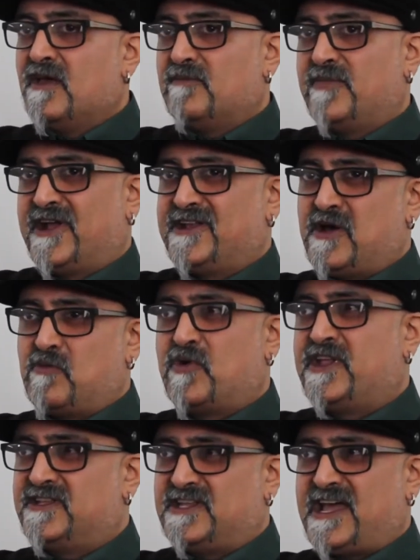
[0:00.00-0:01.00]
but I don't
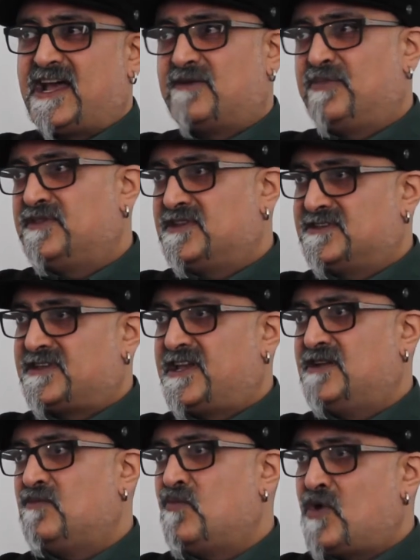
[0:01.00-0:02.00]
want it to happen the
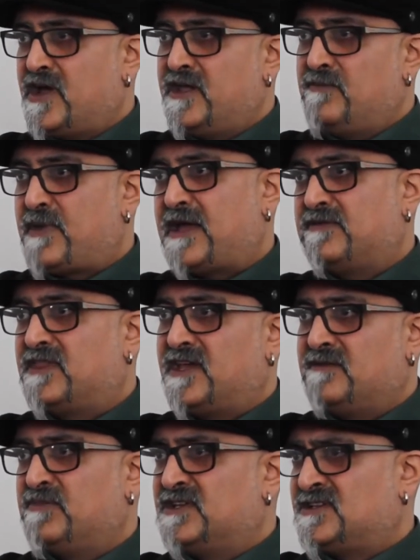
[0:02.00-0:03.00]
same way back
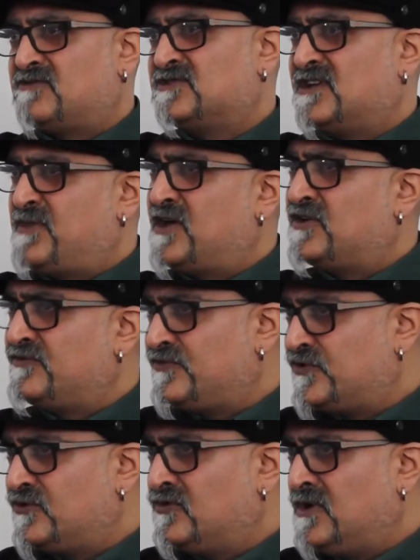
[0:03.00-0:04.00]
then, because I was a bit
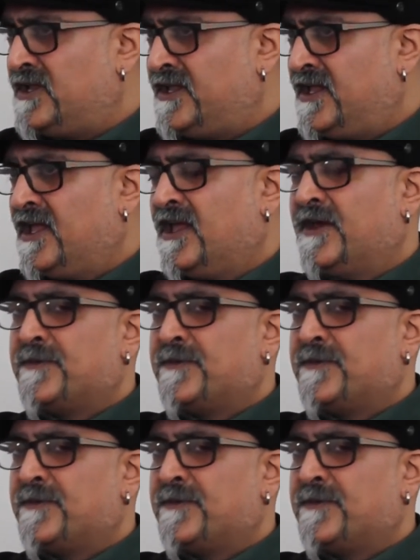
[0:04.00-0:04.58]
unruly,